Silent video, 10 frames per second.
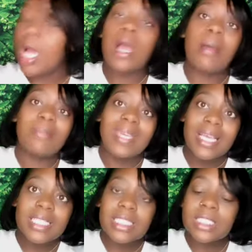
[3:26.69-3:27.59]
Um,
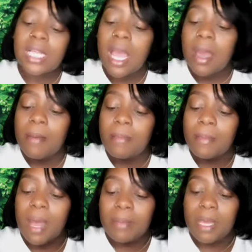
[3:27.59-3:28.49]
yes,
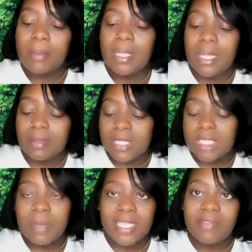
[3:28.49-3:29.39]
my baby loves
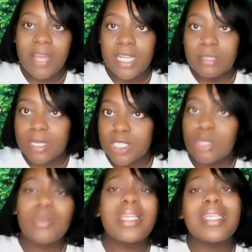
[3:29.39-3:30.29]
his pacifier,
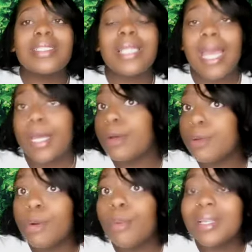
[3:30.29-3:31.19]
especially when he's like
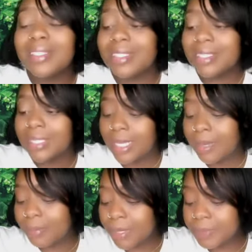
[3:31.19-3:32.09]
going to sleep.